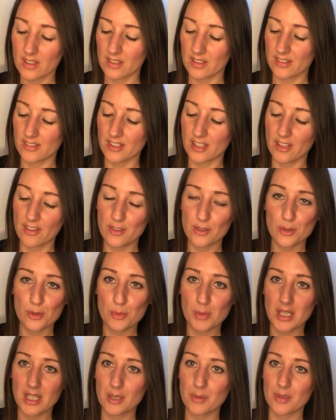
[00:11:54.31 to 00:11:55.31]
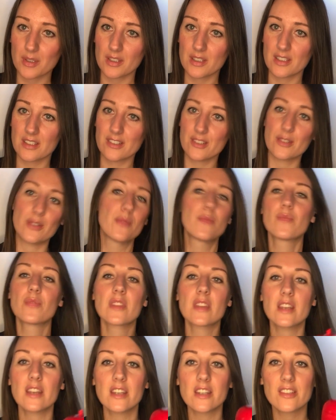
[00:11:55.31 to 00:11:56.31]
It's another smelly one. So
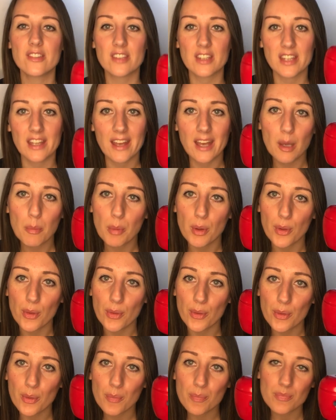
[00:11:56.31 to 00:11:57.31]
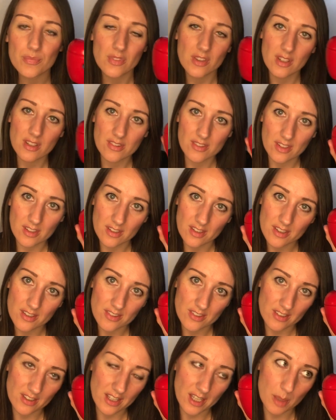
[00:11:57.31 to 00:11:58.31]
it's an apple. It's
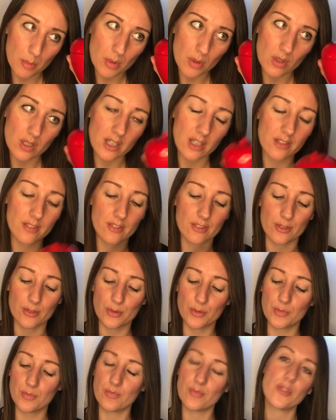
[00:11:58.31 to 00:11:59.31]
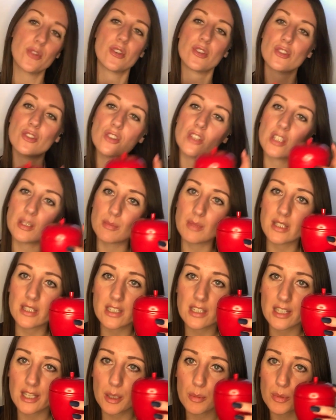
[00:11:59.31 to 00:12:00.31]
an apple candle. So it's shaped
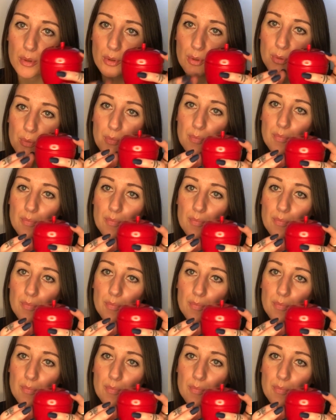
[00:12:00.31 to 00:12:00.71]
like an apple.